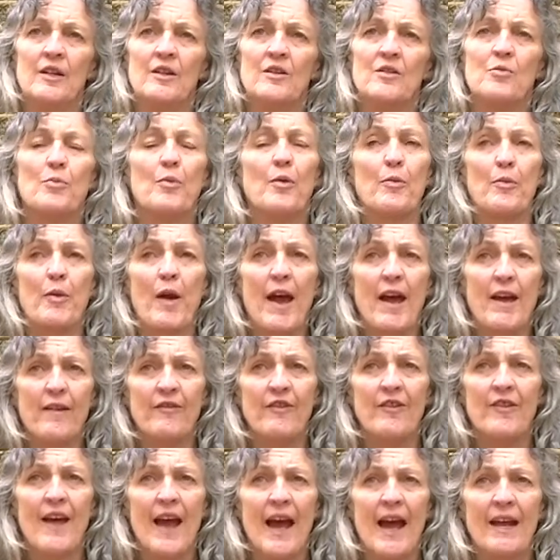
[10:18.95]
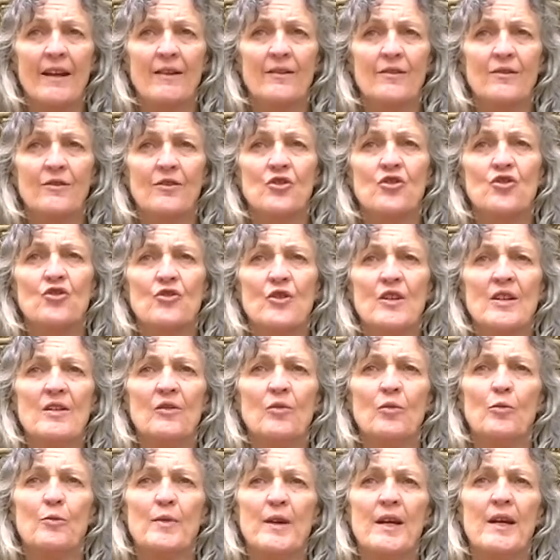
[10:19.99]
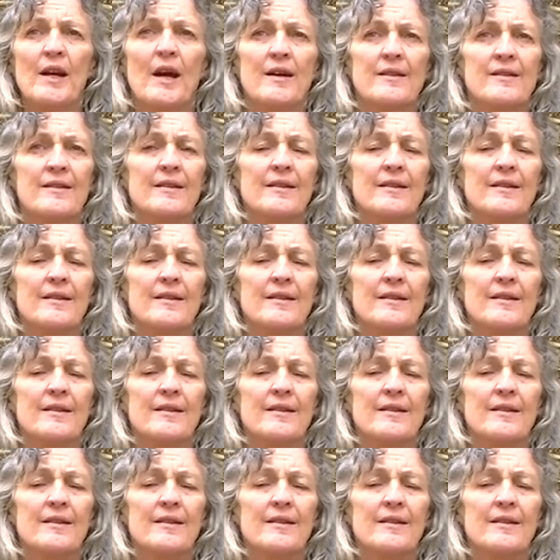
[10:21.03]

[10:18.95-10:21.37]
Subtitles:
To prepare for that, the trees will be cut